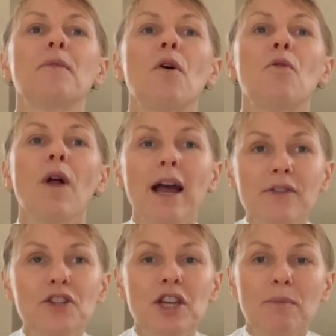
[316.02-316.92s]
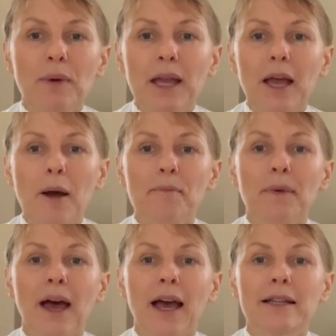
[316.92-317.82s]
Rang the GP up
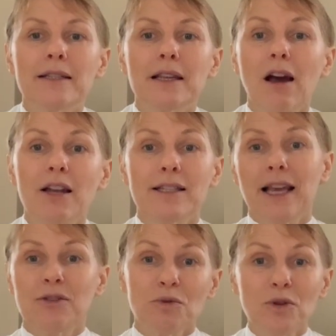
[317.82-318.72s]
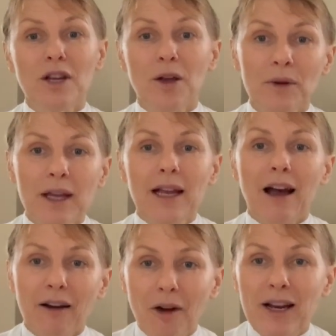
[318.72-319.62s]
and kind of said, oh, you know,
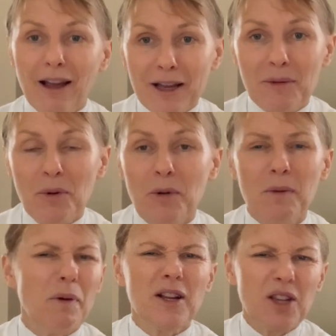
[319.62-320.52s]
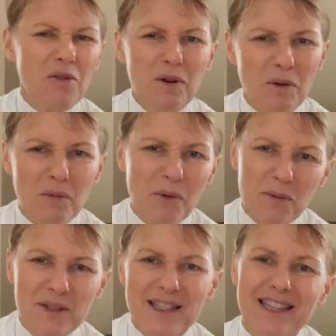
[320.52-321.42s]
I'd like an appointment, but I don't really want an
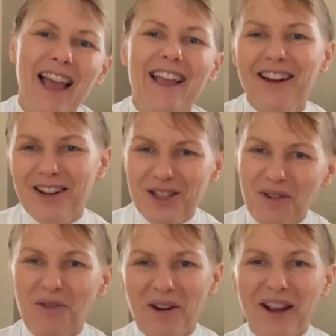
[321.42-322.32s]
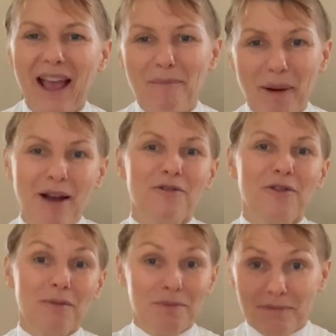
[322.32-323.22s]
appointment today. Can I do it when I get back
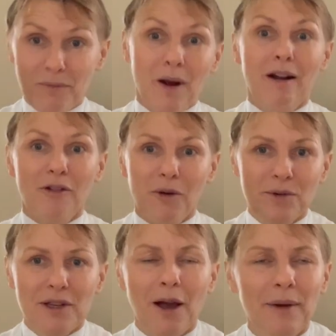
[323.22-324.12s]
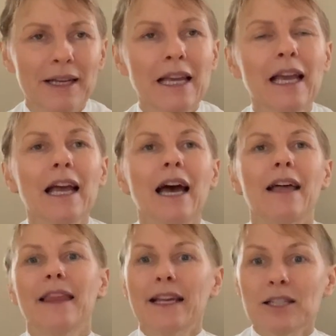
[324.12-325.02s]
from wherever I was going?
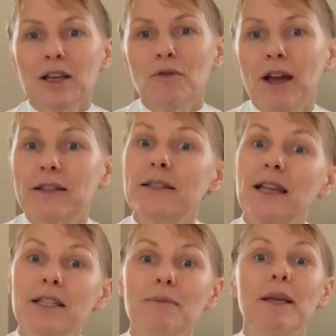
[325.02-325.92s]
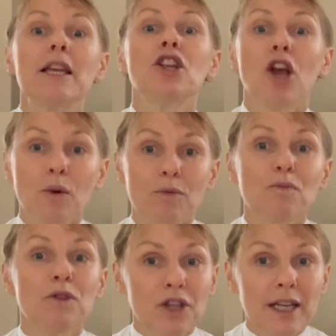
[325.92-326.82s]
And they turned around and said to me, no,
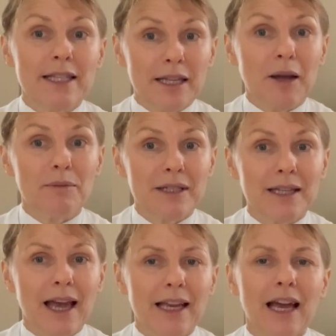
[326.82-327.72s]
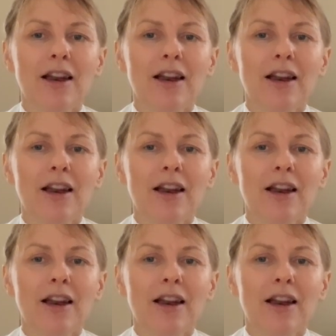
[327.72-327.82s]
you need to come today.